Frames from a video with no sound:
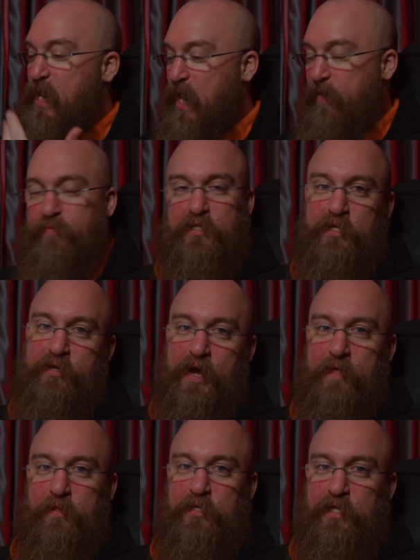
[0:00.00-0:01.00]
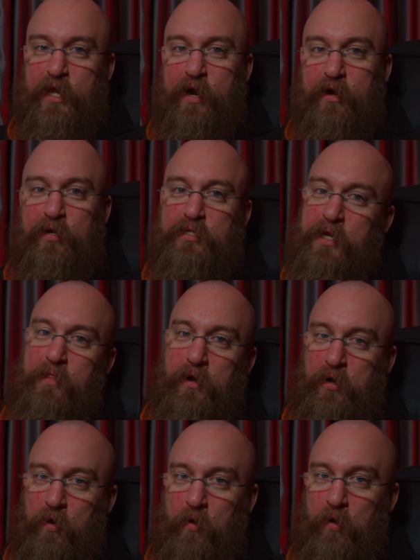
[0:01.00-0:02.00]
Obviously, you had the scares and the
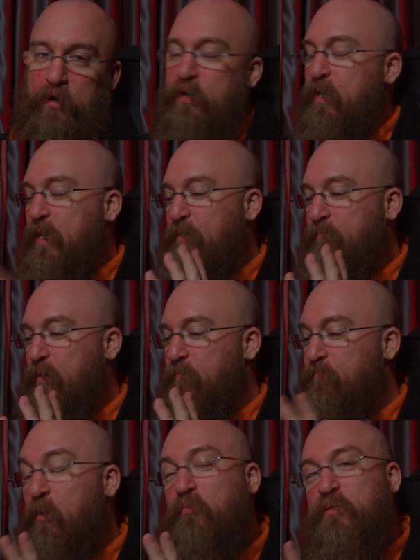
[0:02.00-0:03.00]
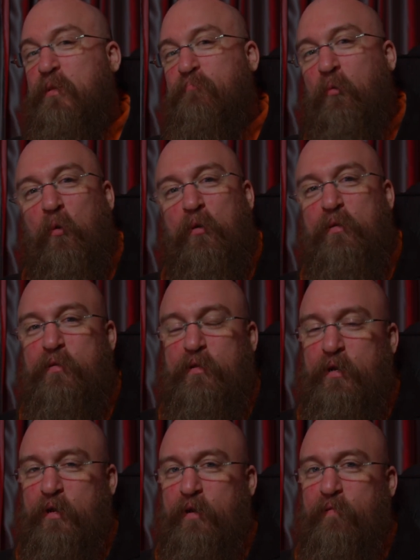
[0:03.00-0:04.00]
gore, but most important
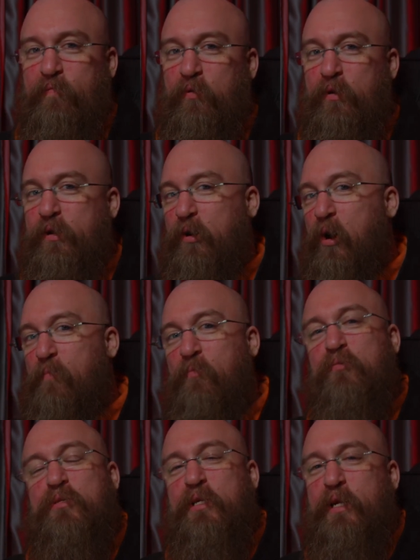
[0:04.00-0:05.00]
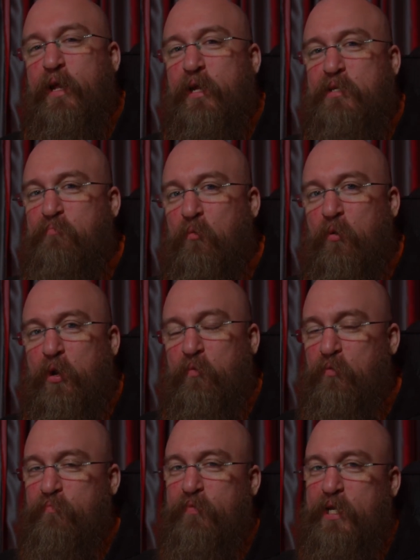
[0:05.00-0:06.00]
for an almost teenage boy
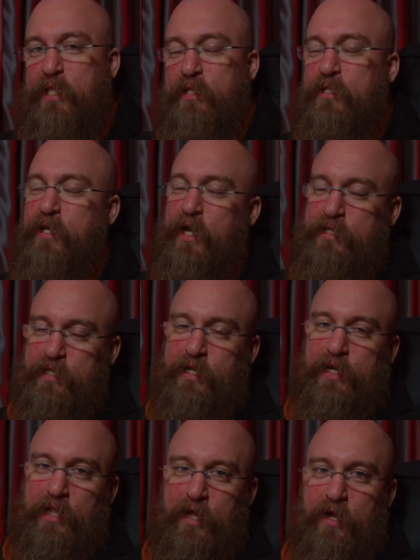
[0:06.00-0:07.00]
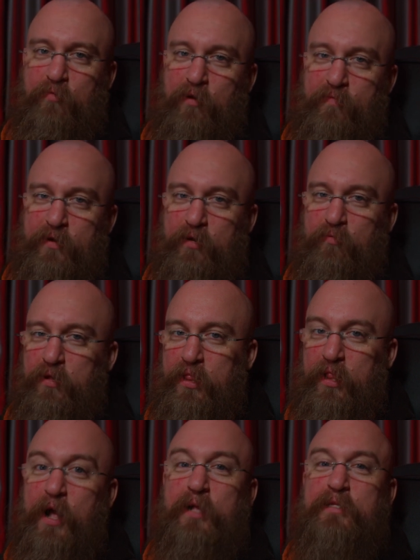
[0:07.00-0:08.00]
would be the scantily clad women with
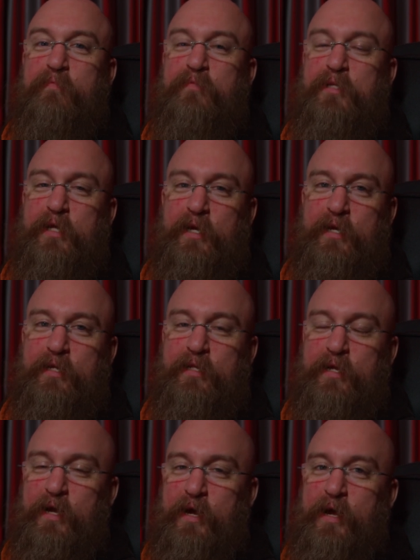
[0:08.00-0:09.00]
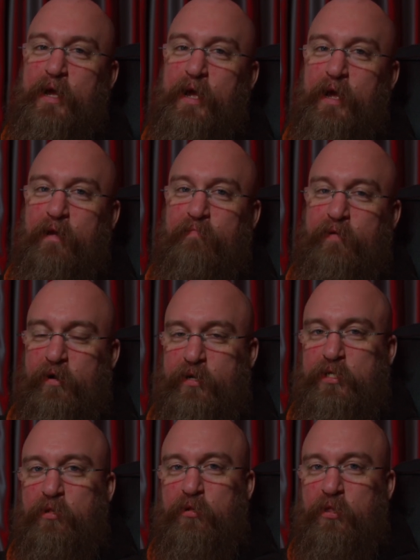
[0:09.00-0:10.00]
lots of skin and
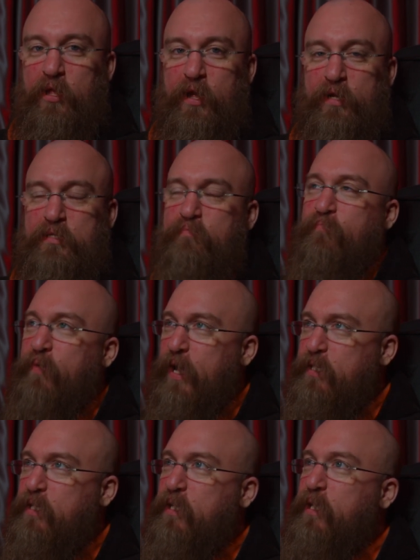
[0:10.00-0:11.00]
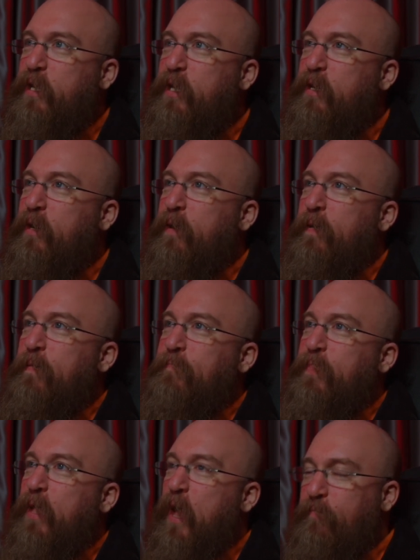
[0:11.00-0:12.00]
various other things. Basically,
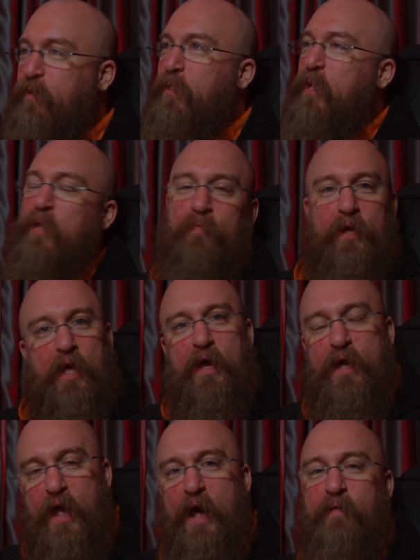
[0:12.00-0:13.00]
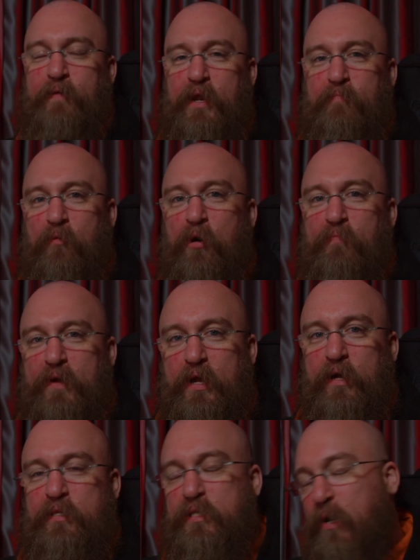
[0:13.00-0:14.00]
everything that we can't have anymore
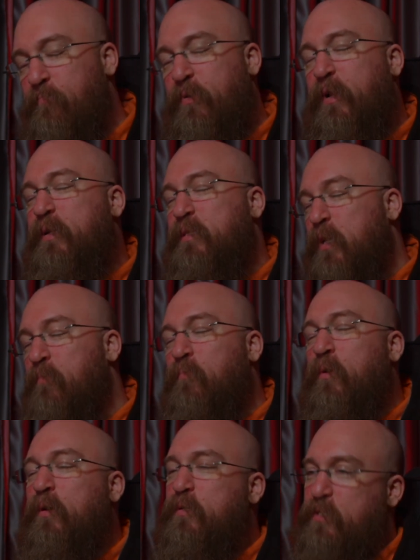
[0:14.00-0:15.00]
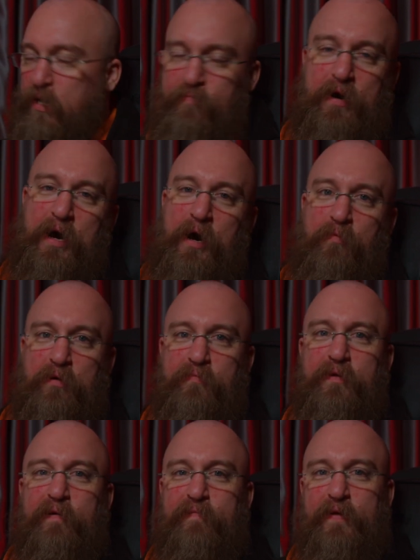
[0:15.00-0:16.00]
because somebody somewhere somehow will
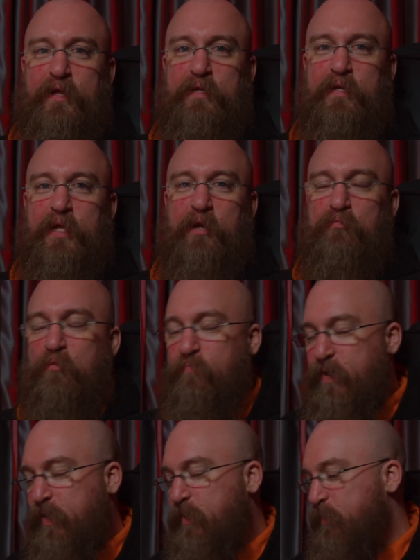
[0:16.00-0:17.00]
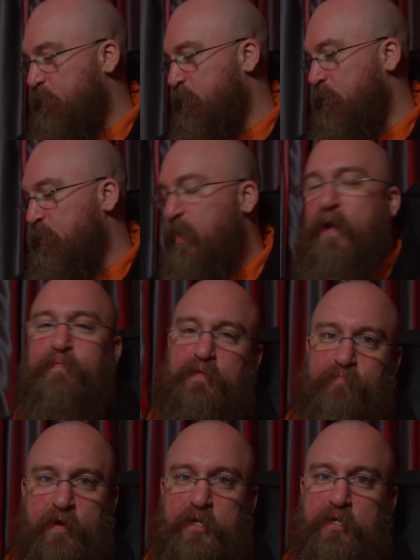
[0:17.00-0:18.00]
be offended, and it will make it their
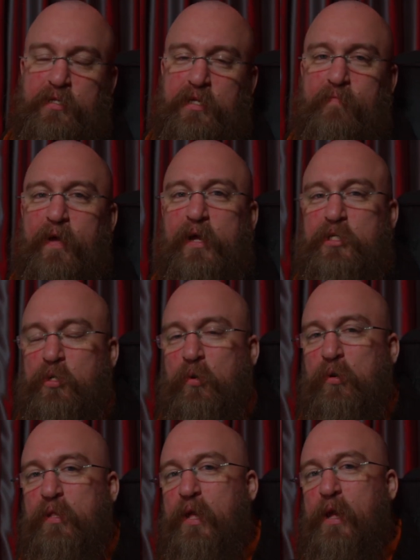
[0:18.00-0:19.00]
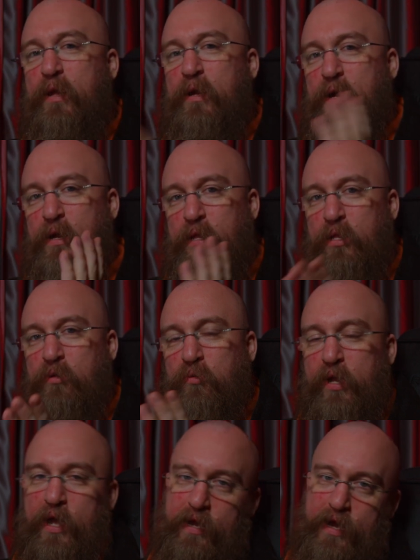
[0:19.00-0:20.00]
life's mission to make sure that you
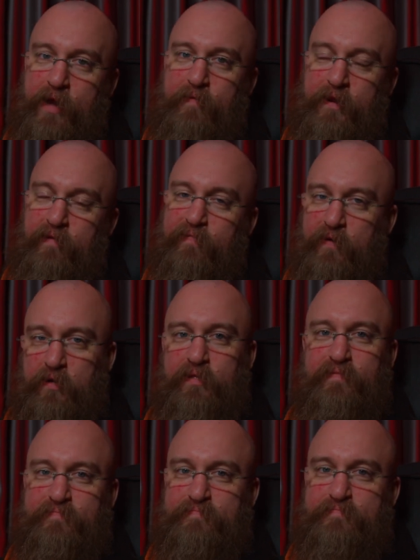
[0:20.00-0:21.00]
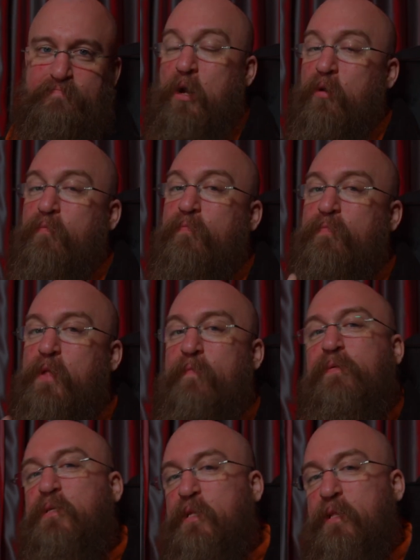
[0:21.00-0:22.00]
can't have any fun. Now, if you've
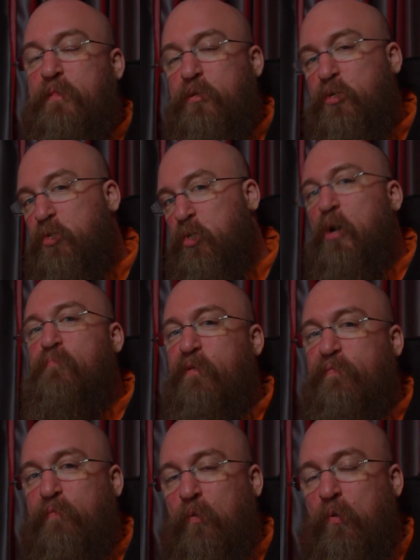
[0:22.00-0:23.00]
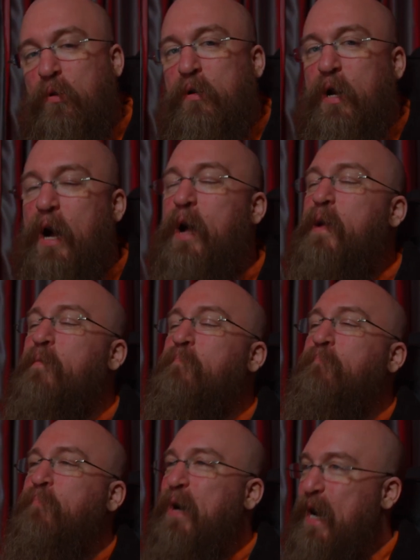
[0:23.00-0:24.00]
never seen this show before, I
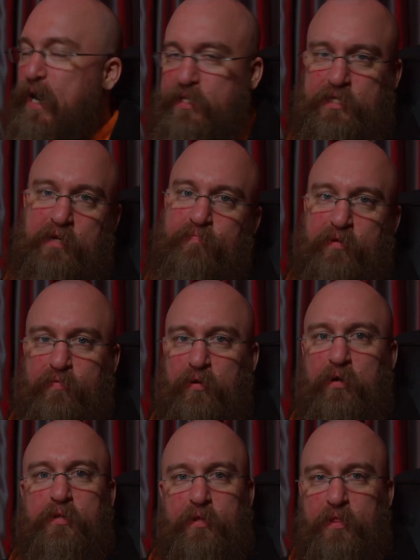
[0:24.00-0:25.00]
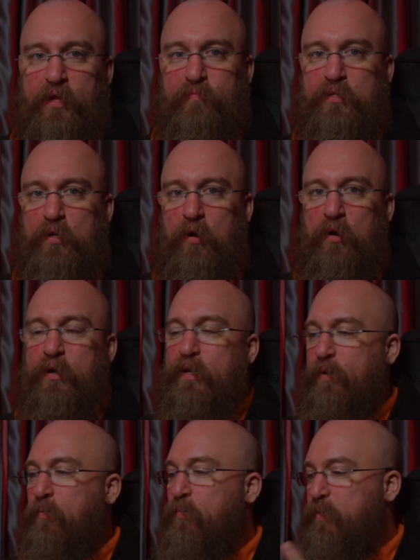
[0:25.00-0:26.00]
am positive you've heard the theme song.
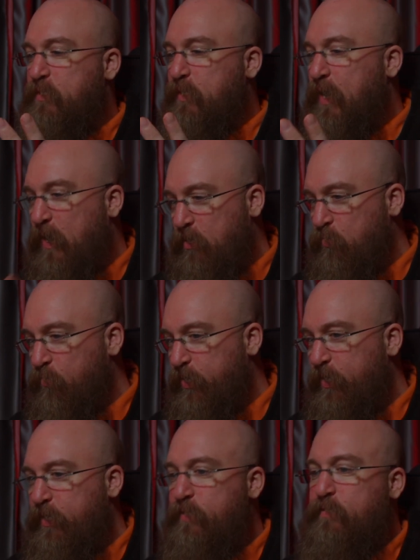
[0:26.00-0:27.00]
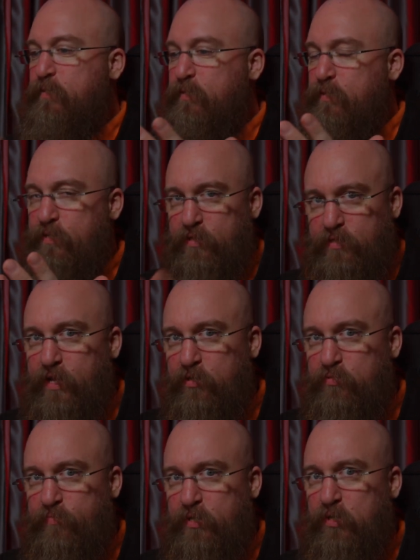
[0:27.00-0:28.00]
You know, it's Halloween,
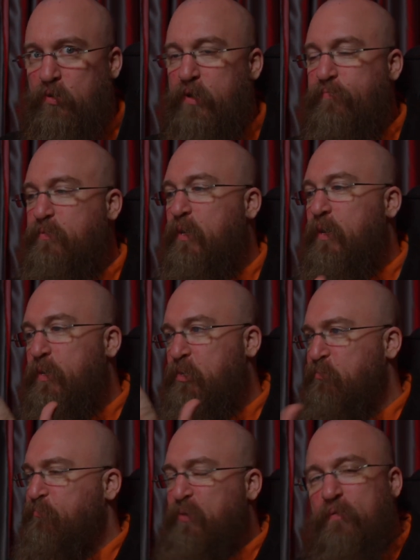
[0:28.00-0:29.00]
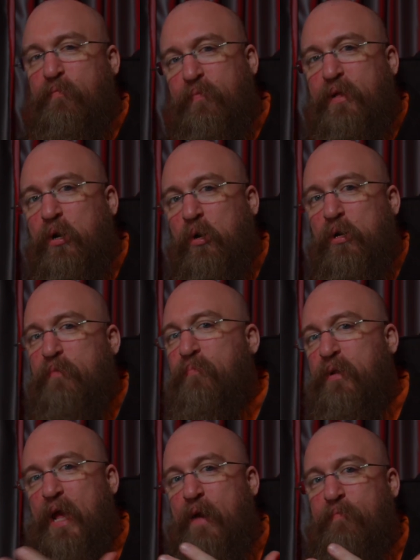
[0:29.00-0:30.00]
Tales from the Crypt. You've probably heard it
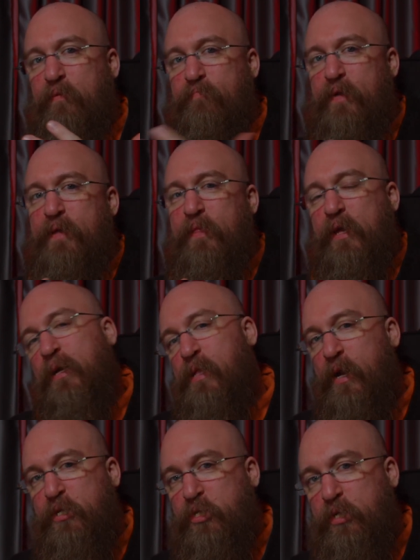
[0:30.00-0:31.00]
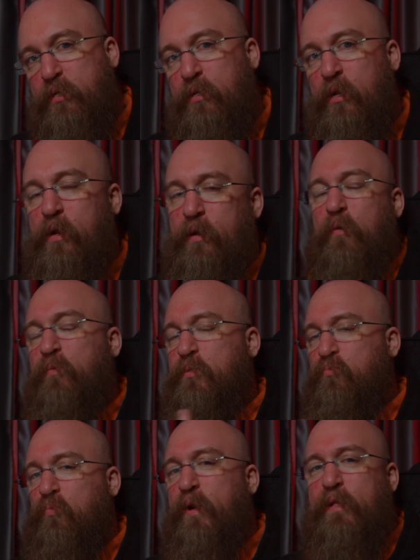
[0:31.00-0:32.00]
but haven't made the connection. It
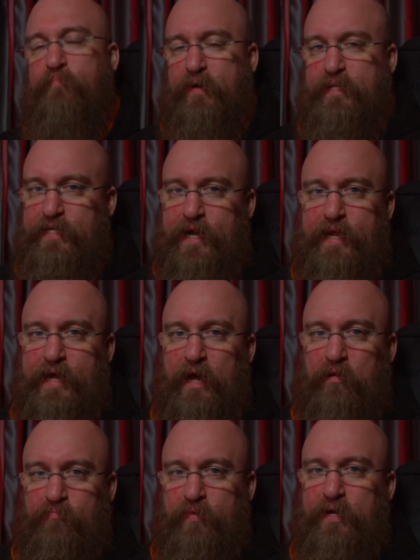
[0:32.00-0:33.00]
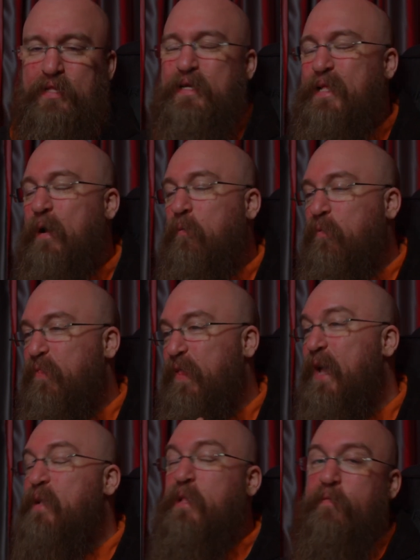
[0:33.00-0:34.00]
was written by Danny Elfman. Now,
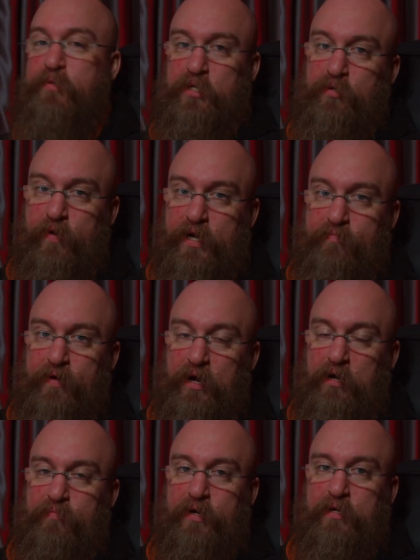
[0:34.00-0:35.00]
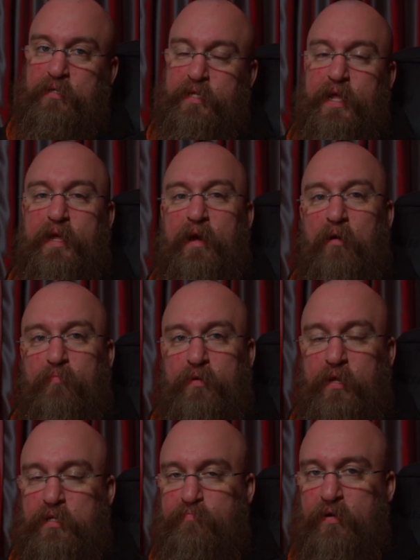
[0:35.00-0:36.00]
that name should ring a bell because Danny
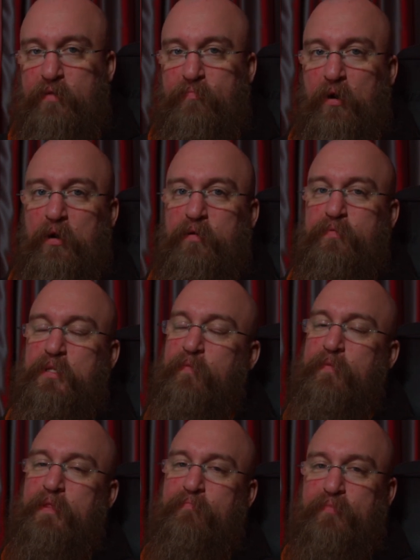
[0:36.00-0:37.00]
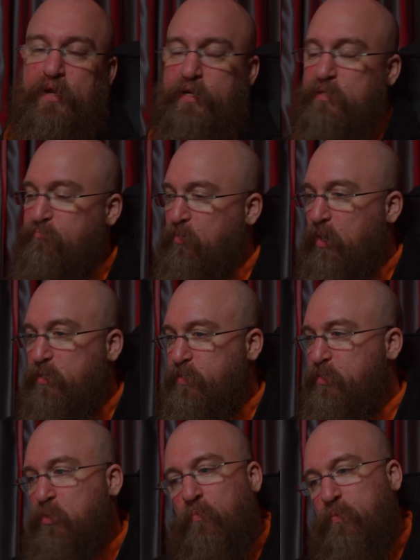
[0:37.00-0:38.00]
Elfman has been a part of some of the biggest
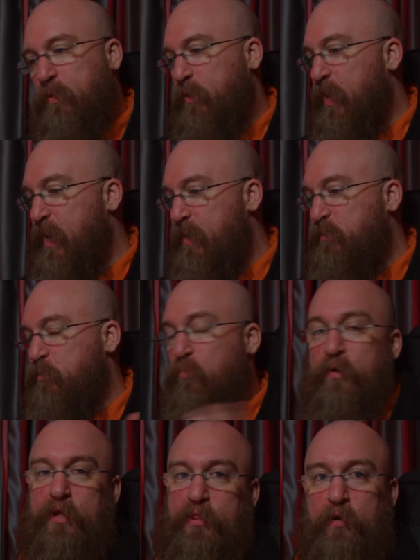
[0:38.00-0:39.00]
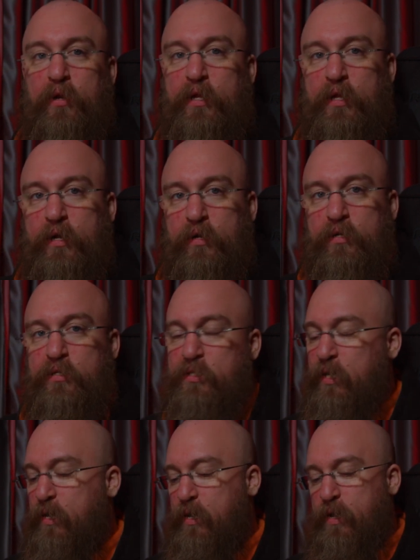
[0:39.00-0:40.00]
projects over the last 20, 30 years.